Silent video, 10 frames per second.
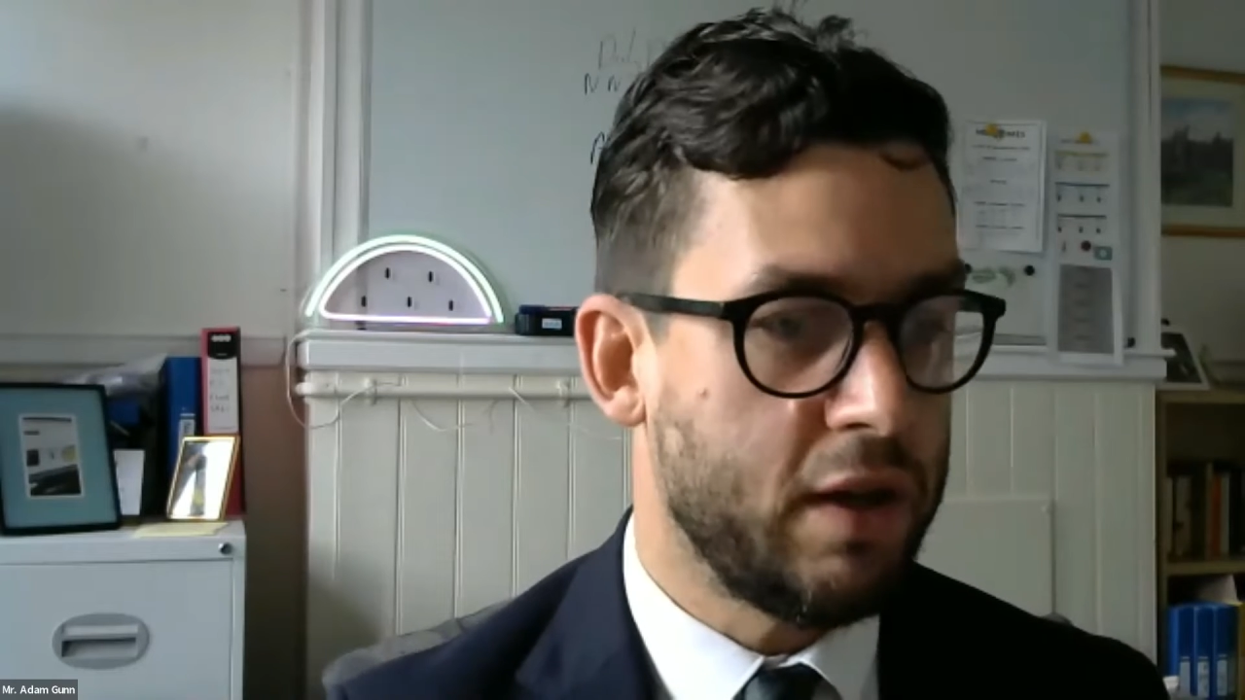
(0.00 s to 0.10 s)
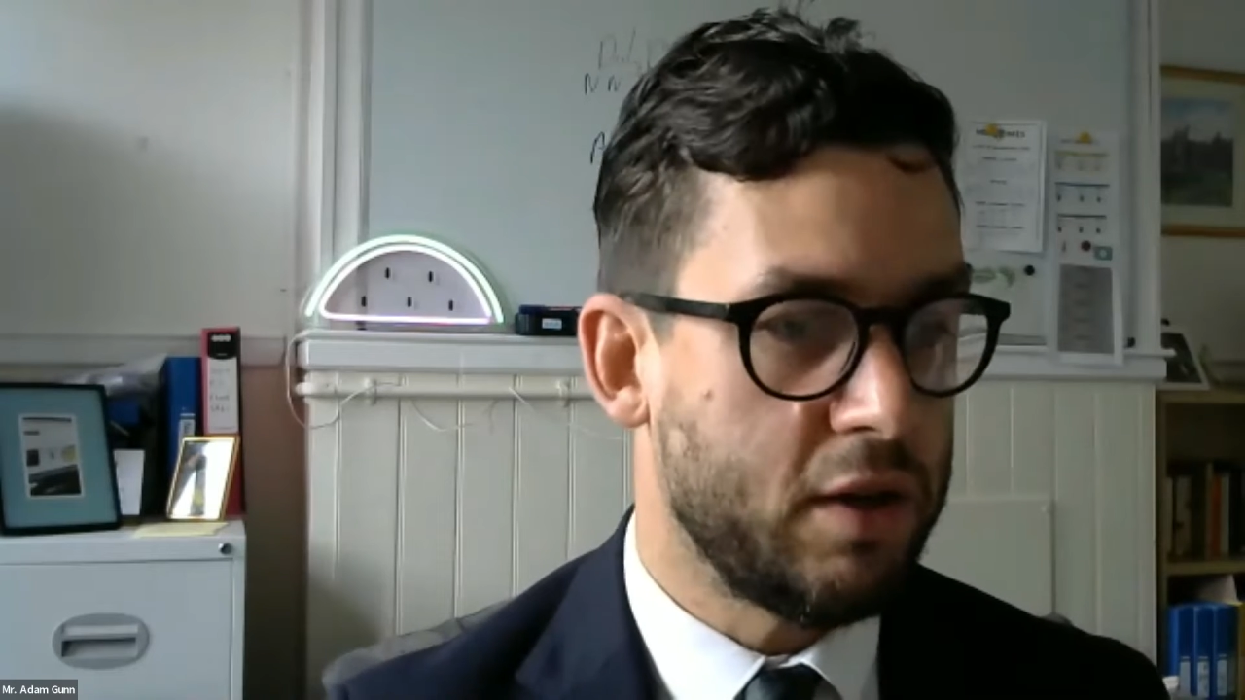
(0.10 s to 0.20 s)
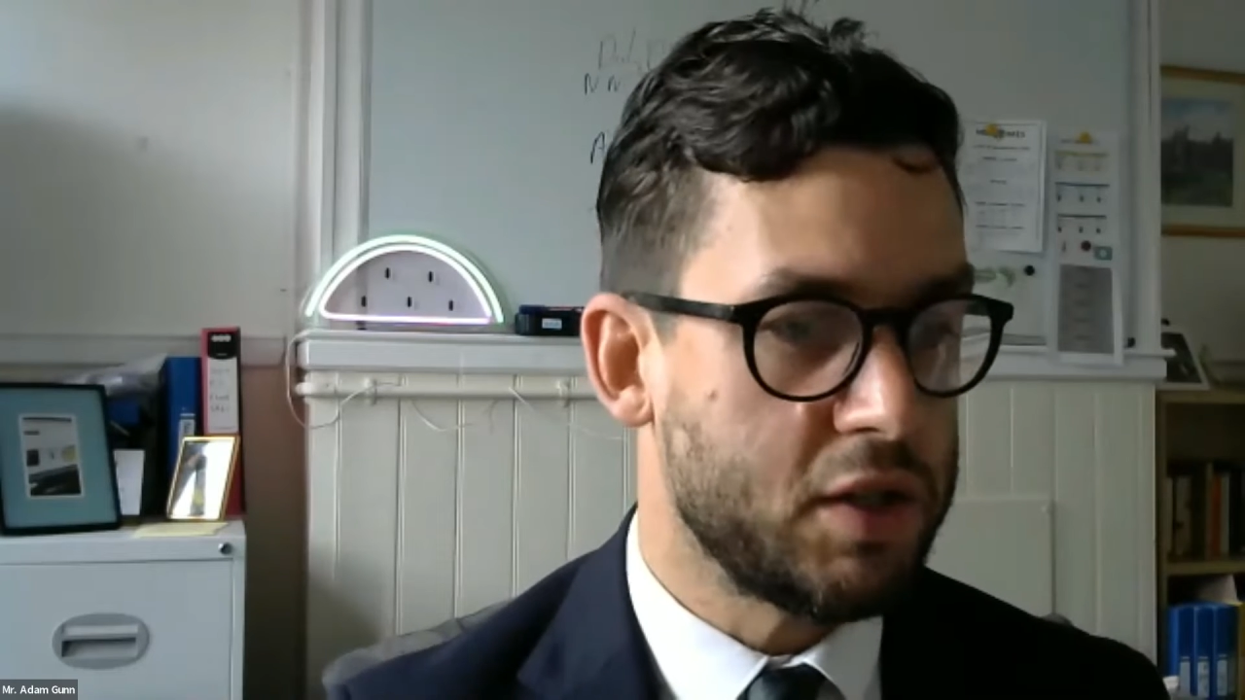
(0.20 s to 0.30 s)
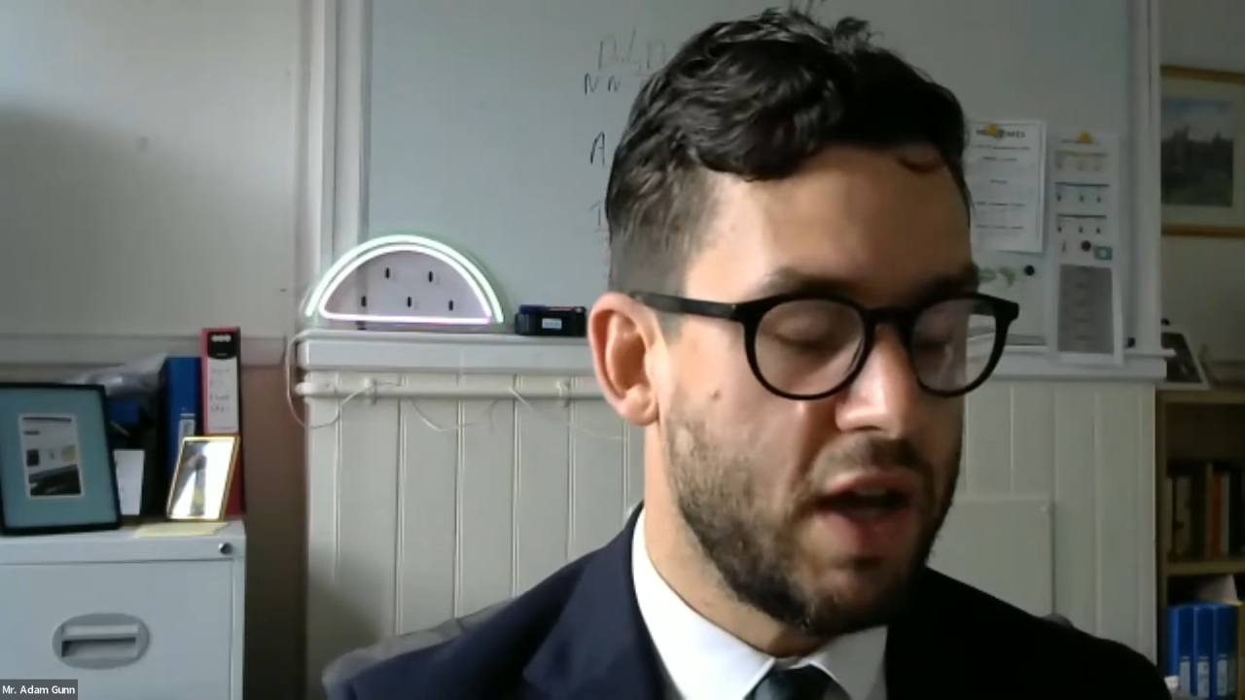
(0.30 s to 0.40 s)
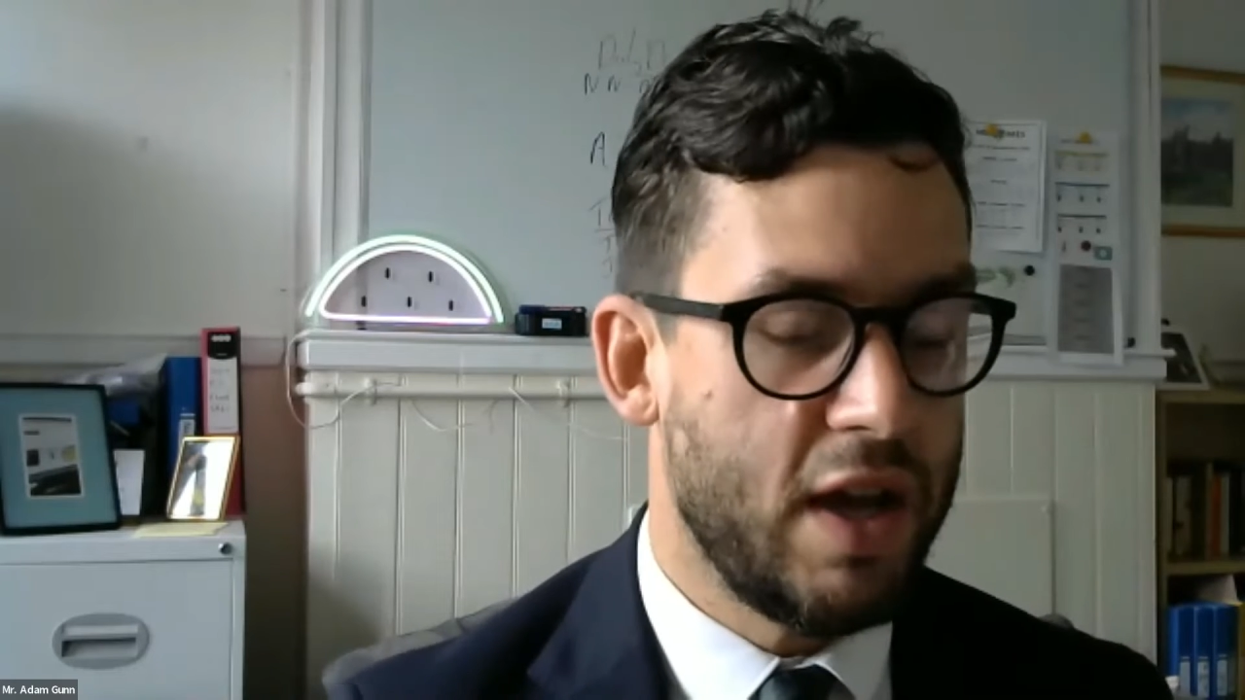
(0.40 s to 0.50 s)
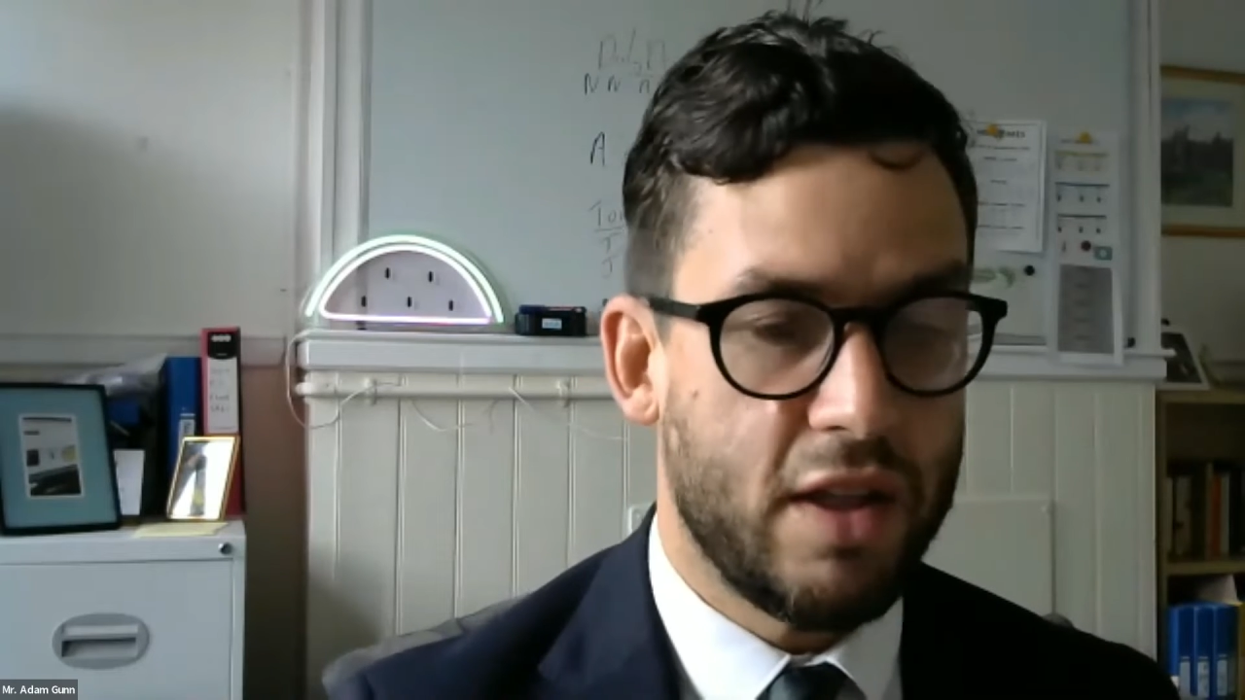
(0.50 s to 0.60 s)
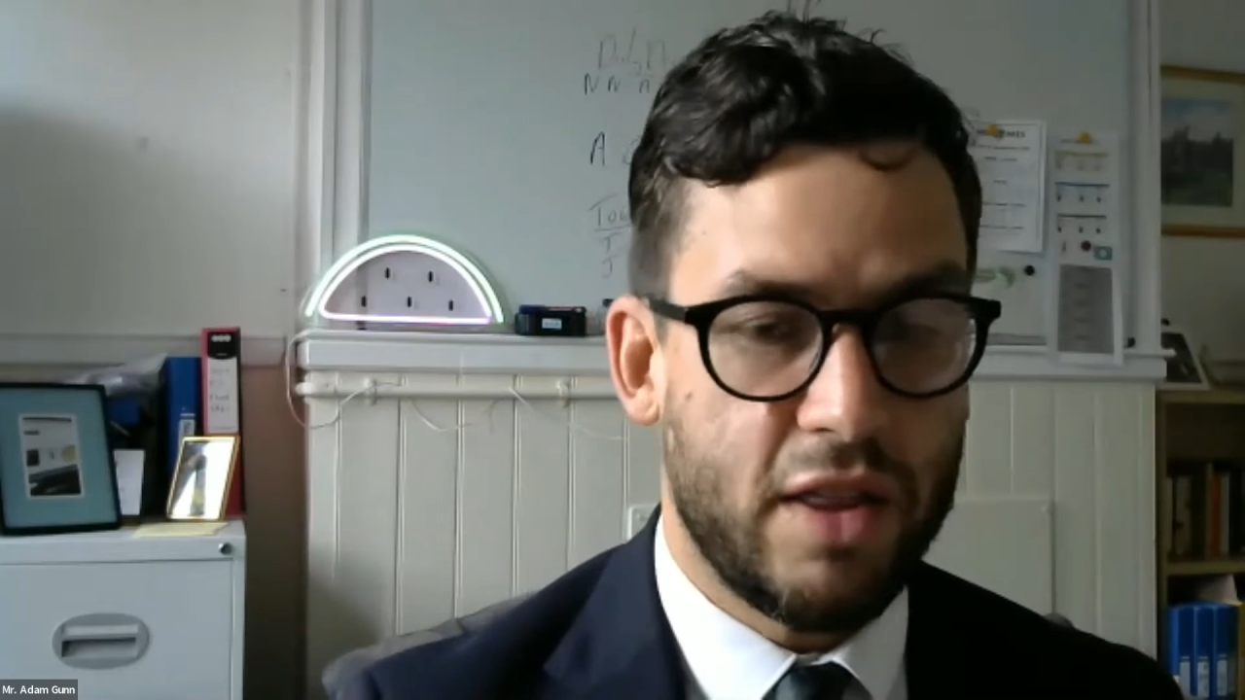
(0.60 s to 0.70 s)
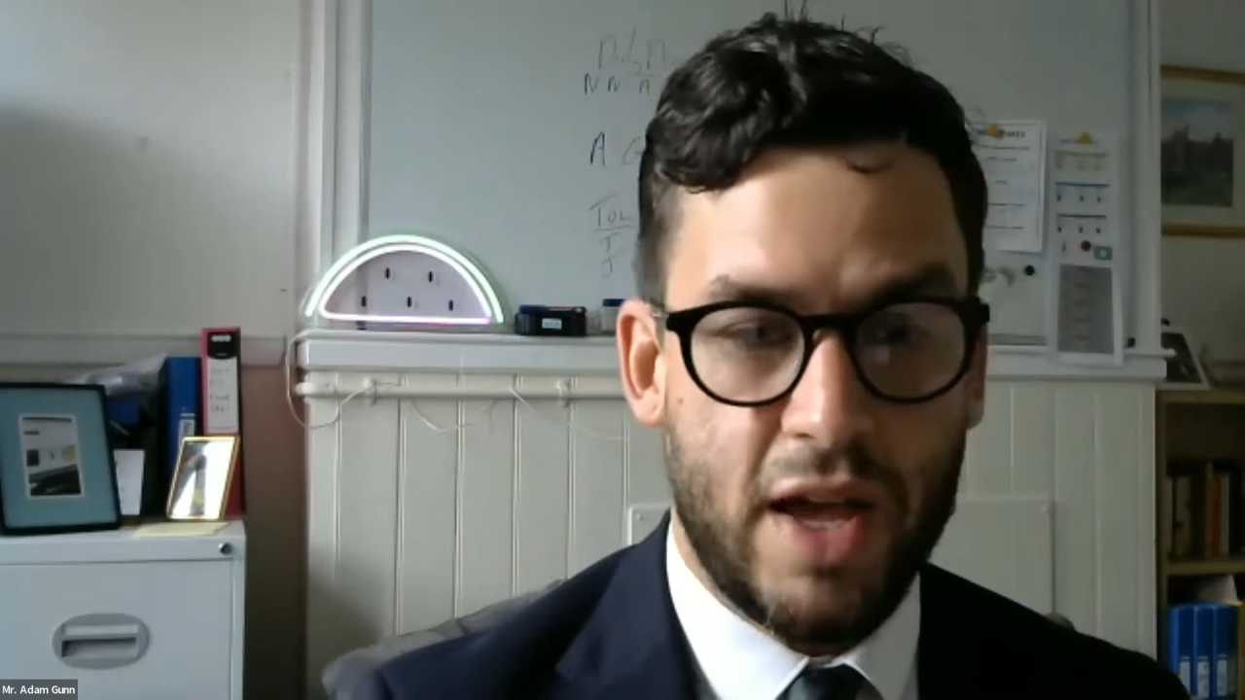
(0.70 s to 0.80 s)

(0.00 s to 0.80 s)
because